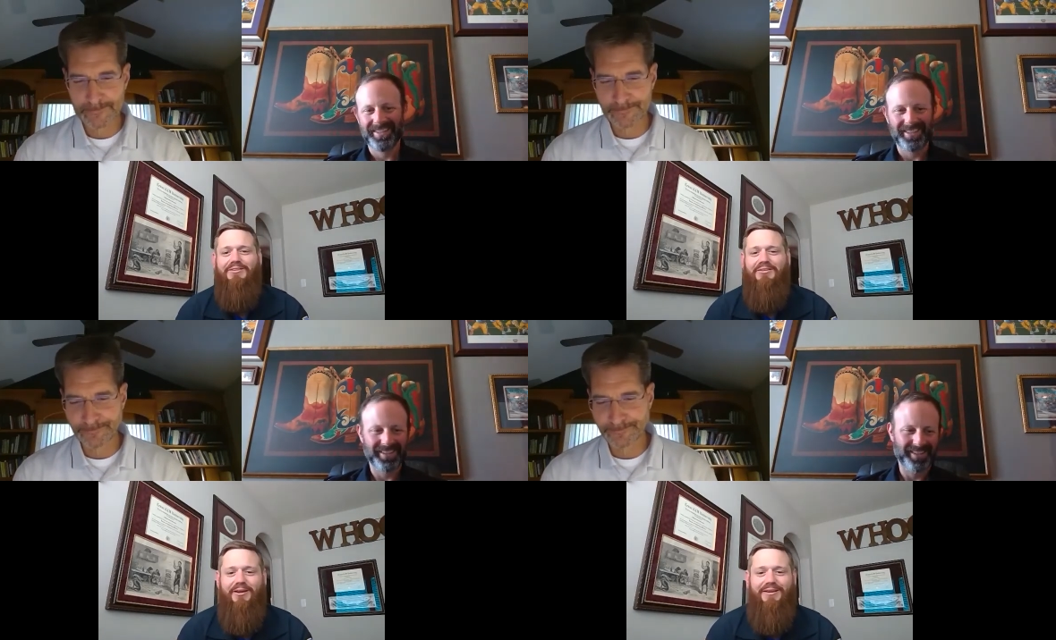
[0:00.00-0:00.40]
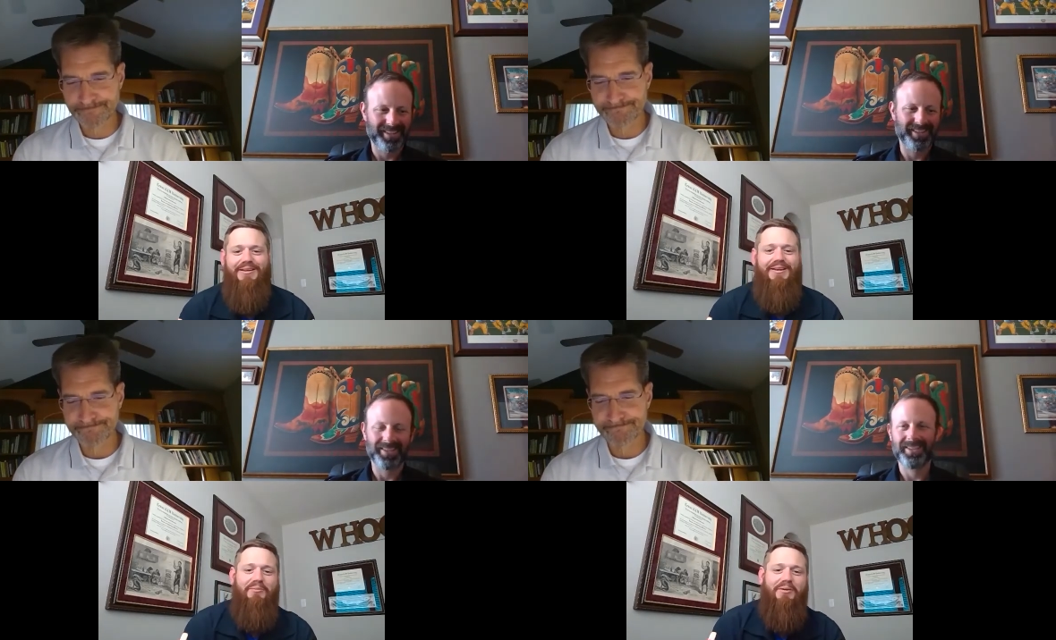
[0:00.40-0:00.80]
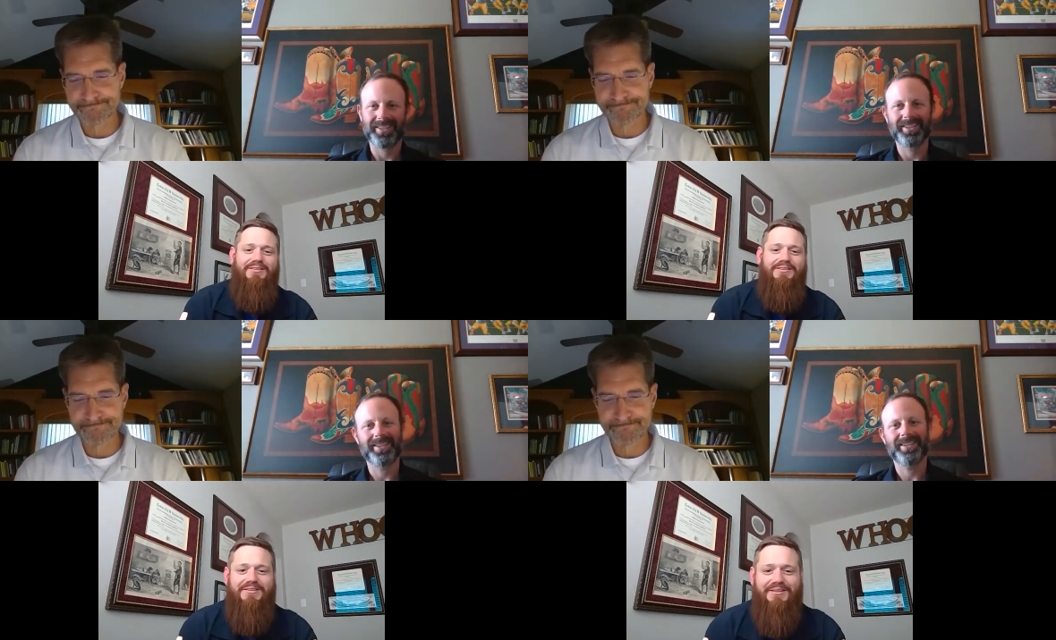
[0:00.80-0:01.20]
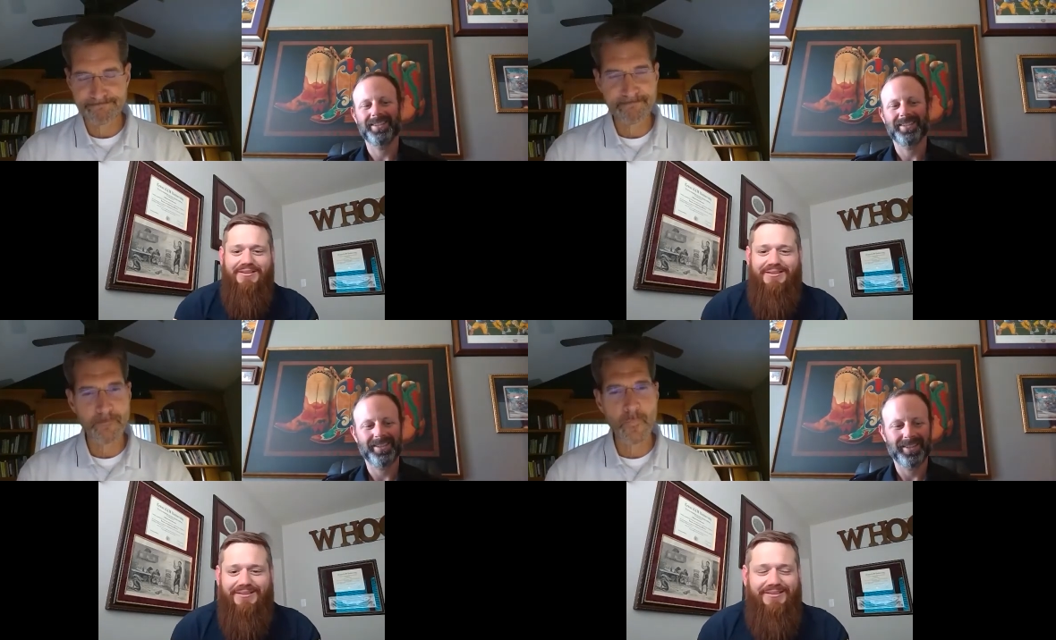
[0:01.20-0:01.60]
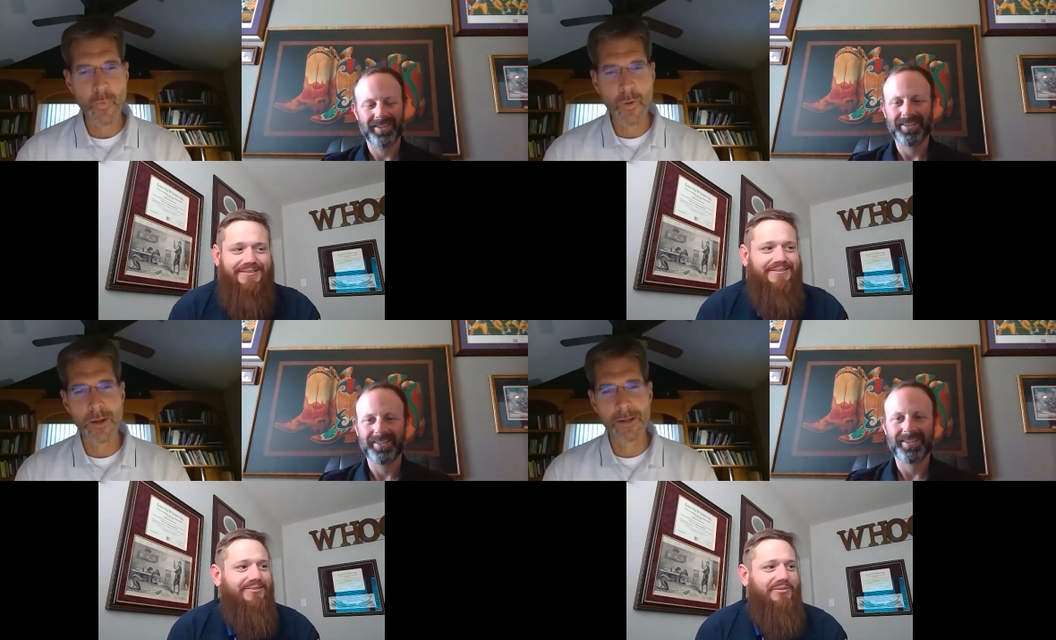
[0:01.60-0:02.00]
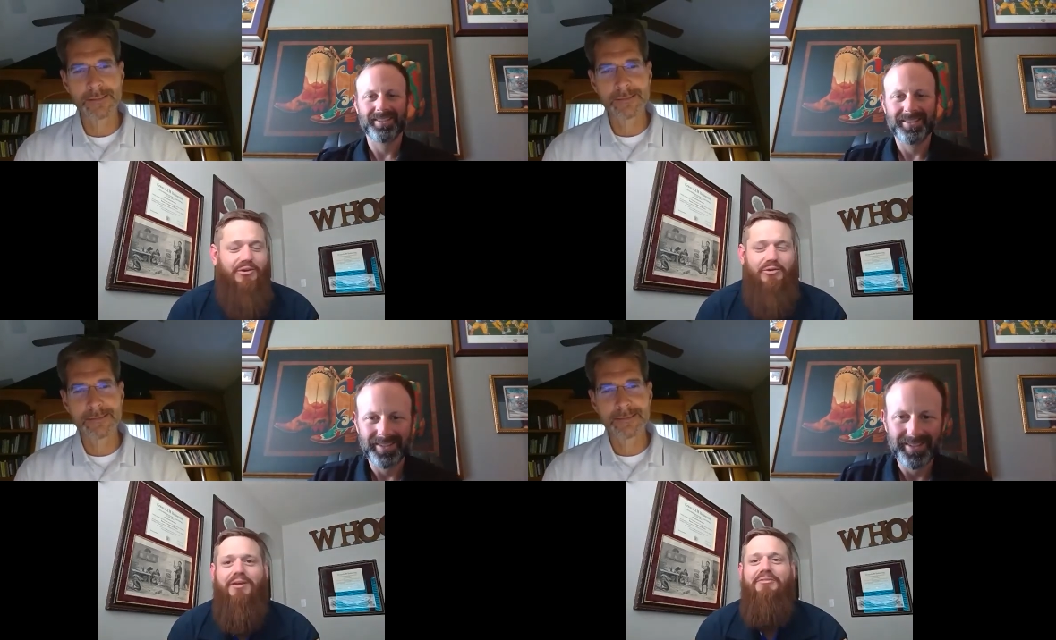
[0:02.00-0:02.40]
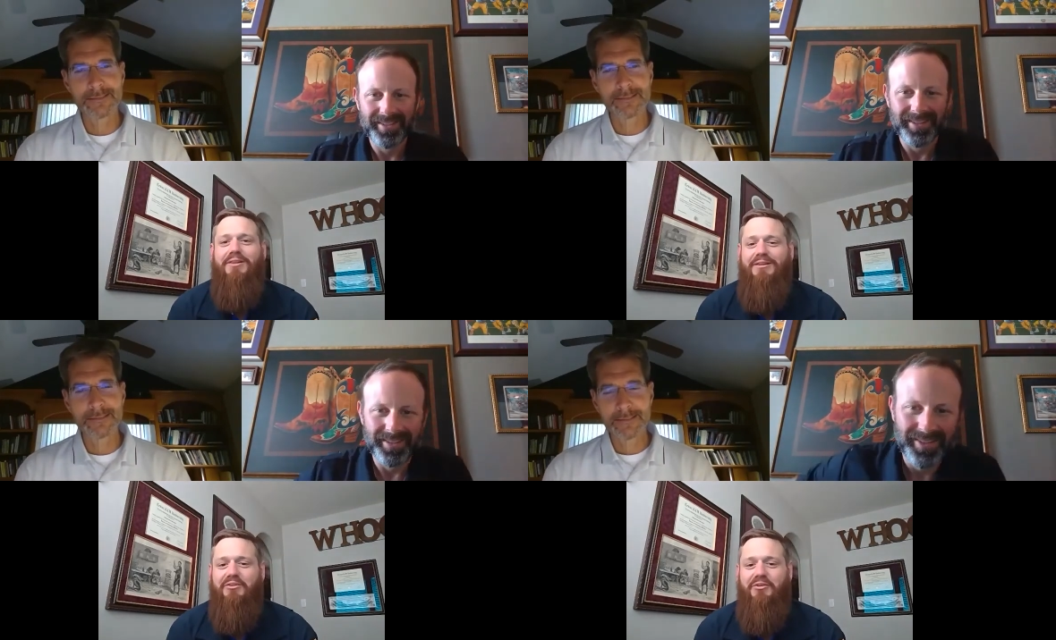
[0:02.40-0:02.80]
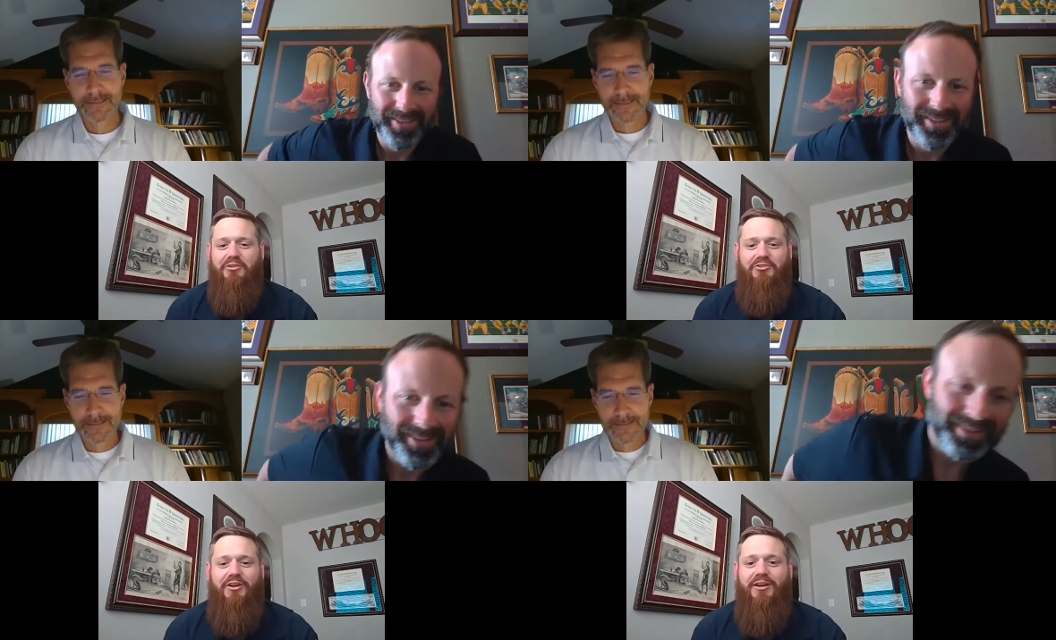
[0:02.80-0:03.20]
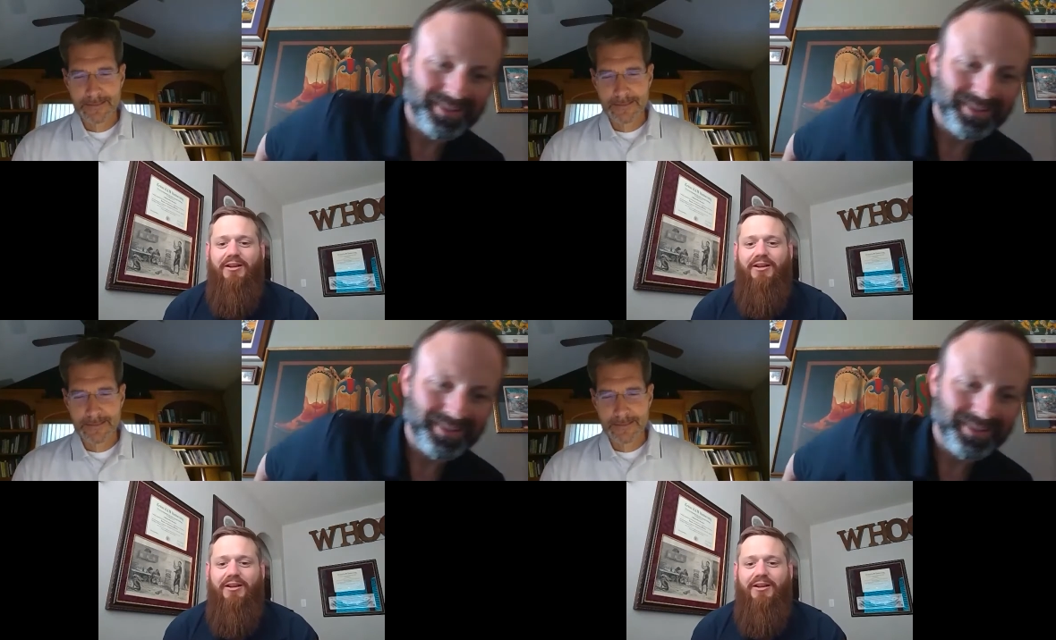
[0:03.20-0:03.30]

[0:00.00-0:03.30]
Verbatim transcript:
Speaker 1: them on a daily basis, and and you definitely do in your training